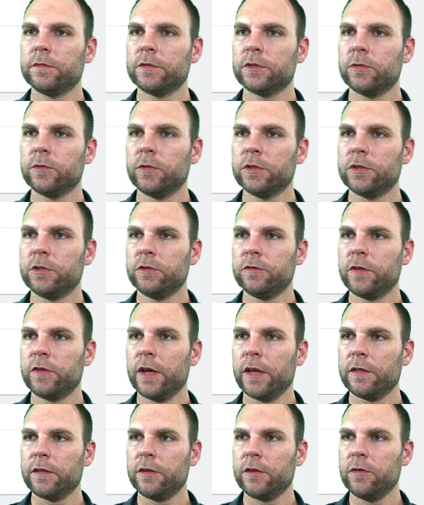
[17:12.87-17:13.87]
So once you've
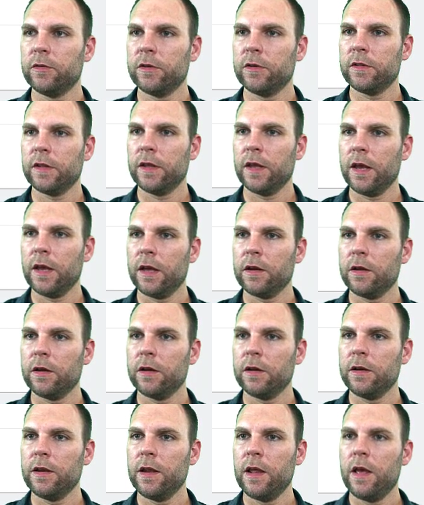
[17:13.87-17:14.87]
got the unit and the
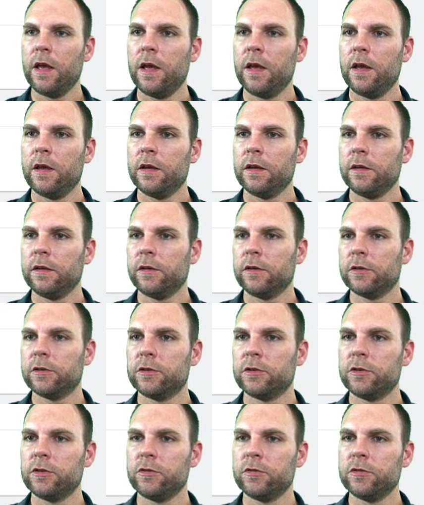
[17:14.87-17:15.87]
add-on, you
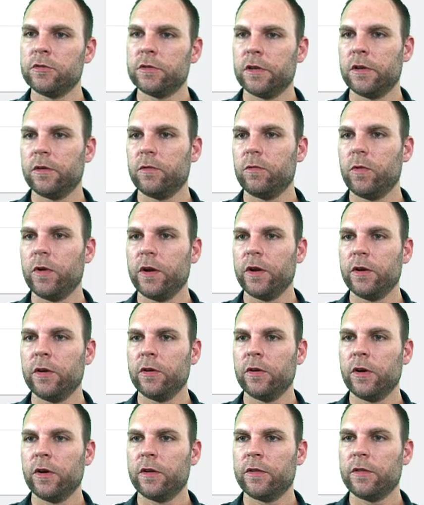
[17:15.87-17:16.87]
can choose
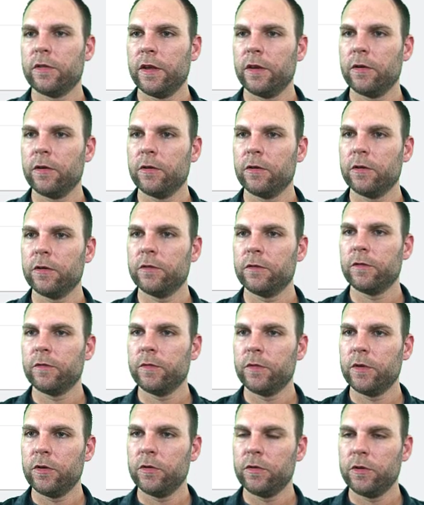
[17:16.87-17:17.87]
where they heard
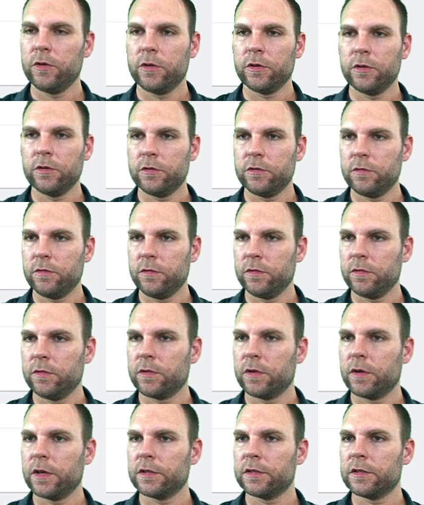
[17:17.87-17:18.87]
from you, and you can
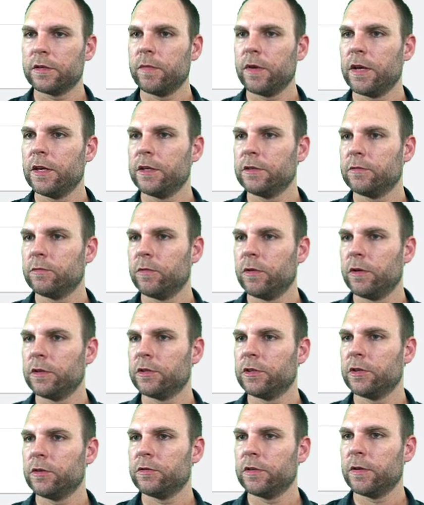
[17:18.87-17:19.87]
customize
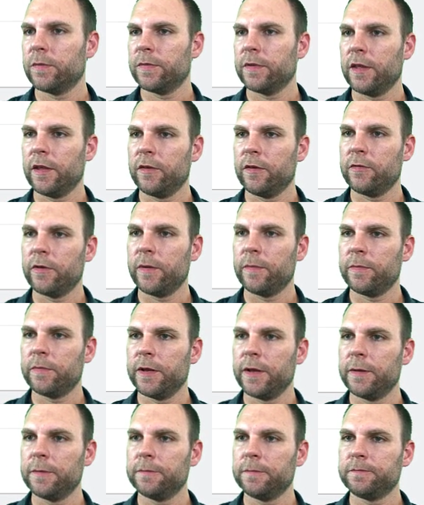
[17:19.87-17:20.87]
what shows up in that drop
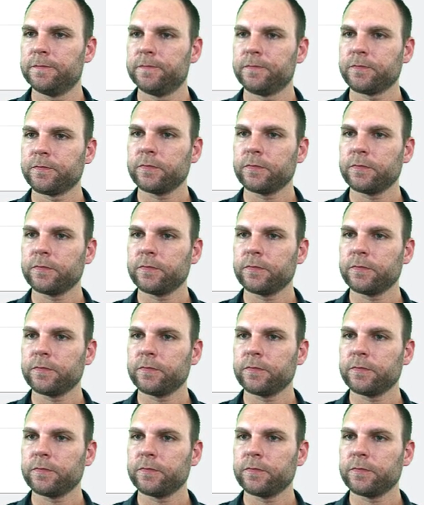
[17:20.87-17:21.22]
down.